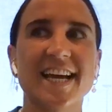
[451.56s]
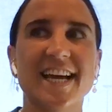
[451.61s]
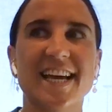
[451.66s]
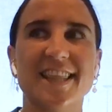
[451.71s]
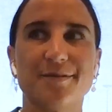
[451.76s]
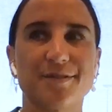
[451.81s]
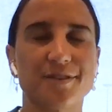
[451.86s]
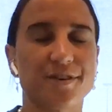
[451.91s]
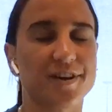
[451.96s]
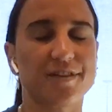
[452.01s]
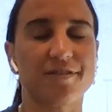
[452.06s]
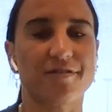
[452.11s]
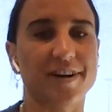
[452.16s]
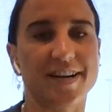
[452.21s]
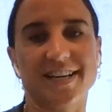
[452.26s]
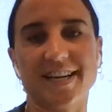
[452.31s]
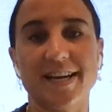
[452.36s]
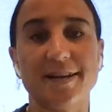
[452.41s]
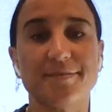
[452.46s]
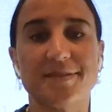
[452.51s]
there was only 3
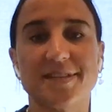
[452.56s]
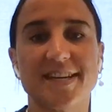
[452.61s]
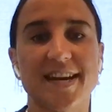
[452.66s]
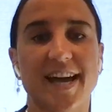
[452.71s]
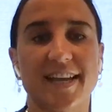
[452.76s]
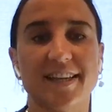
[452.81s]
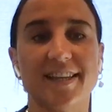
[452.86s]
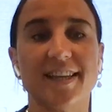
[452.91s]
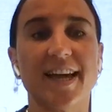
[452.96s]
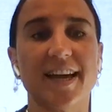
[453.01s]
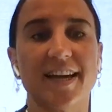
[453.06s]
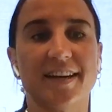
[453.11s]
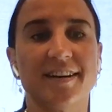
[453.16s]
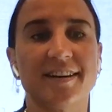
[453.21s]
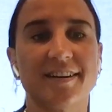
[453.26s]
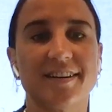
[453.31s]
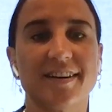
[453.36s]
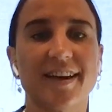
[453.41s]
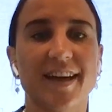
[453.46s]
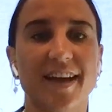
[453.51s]
teams in
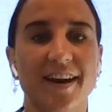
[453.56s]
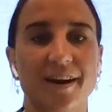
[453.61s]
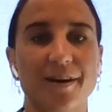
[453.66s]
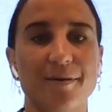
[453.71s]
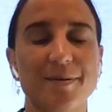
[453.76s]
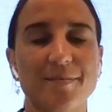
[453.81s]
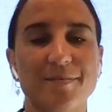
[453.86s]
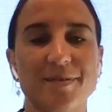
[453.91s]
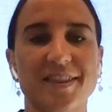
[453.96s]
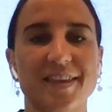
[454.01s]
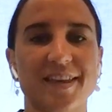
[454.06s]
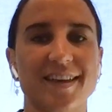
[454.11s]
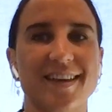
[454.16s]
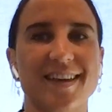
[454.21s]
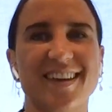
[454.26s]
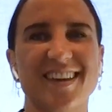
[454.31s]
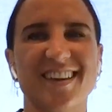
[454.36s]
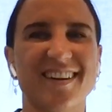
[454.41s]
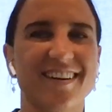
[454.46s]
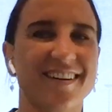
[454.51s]
Adelaide. And I remember
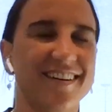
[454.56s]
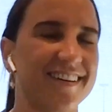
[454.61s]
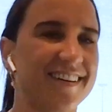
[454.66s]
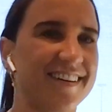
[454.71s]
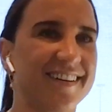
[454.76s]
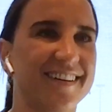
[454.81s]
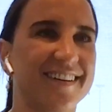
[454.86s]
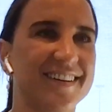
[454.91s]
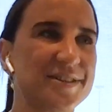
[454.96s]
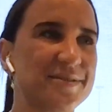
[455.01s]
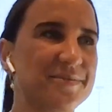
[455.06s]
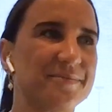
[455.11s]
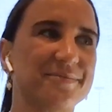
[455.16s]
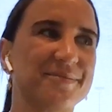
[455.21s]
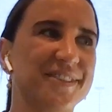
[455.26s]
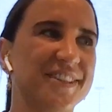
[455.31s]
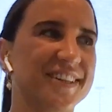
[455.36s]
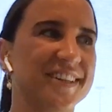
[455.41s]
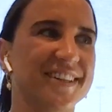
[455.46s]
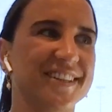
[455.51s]
thinking,
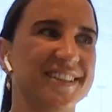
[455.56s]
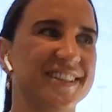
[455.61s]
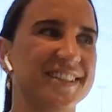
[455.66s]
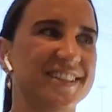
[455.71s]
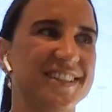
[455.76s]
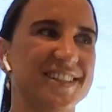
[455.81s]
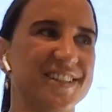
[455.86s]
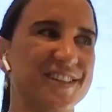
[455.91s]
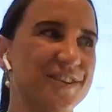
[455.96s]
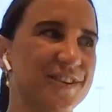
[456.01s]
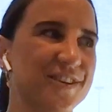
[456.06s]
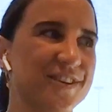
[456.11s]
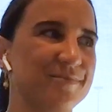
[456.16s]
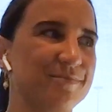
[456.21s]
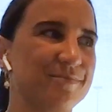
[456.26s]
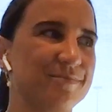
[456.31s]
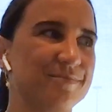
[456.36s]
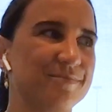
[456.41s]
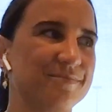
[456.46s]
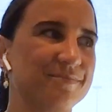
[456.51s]
it's just not
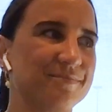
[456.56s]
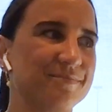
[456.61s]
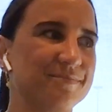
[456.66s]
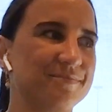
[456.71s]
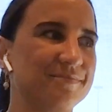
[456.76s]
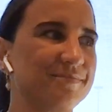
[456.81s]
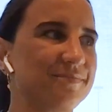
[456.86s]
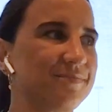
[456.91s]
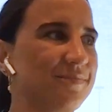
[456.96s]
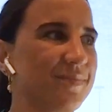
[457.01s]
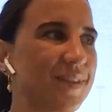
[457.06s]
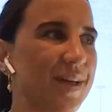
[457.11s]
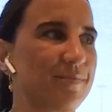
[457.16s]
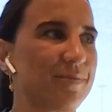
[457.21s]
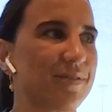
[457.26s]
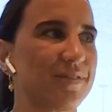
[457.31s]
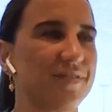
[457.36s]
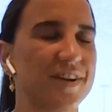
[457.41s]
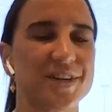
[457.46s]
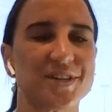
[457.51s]
like
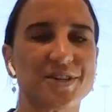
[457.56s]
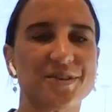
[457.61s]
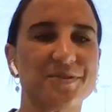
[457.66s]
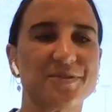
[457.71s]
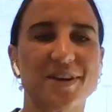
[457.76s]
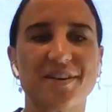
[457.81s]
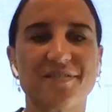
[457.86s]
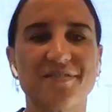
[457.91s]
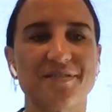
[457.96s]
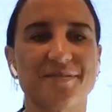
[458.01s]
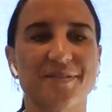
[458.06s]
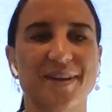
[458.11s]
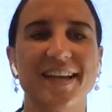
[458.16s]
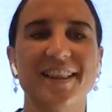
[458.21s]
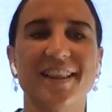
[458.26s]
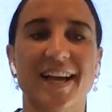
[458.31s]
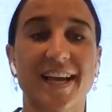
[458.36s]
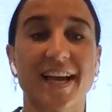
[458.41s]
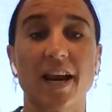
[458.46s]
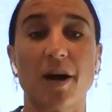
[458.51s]
professional enough for me.
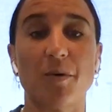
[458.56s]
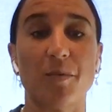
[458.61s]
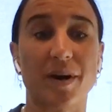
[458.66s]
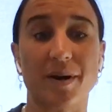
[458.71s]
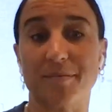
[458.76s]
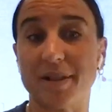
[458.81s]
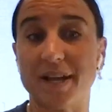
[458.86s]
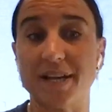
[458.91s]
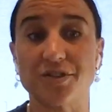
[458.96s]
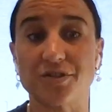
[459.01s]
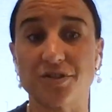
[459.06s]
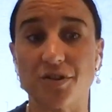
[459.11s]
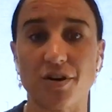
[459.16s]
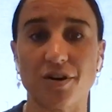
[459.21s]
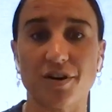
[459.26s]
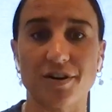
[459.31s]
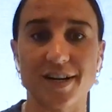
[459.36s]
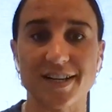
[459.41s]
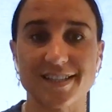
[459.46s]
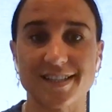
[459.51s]
Like, and I went and played
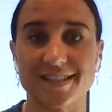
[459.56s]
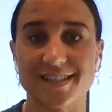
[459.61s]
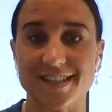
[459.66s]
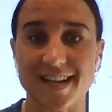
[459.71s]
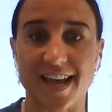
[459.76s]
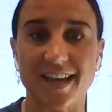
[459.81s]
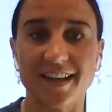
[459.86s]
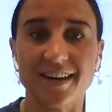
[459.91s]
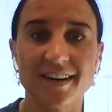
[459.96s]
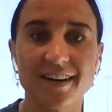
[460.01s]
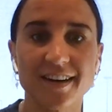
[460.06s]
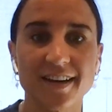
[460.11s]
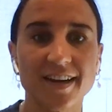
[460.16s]
soccer instead